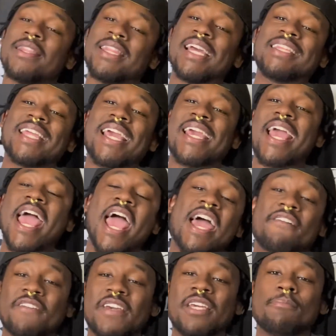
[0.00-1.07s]
that they
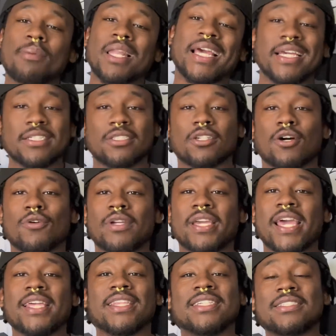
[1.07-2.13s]
have in place,
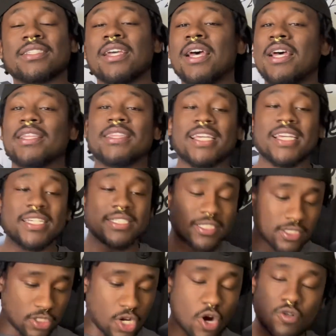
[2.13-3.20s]
okay?
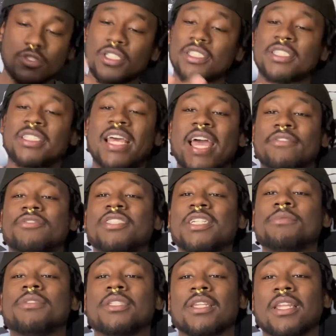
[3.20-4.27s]
This coaching staff
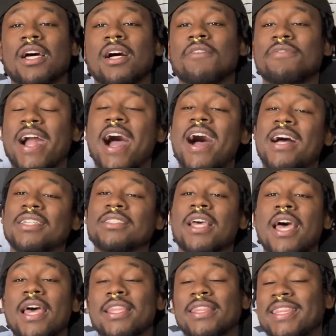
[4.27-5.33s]
seems to love guys
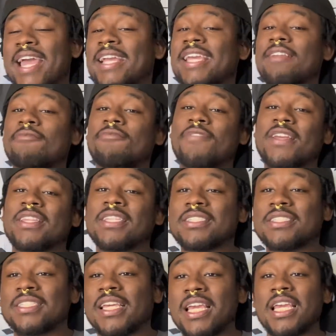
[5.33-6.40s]
that can fit the
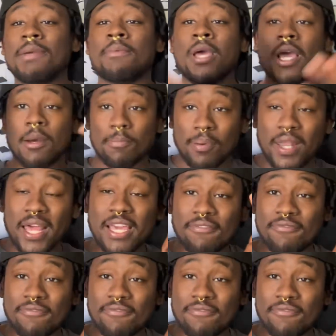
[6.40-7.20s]
scheme, play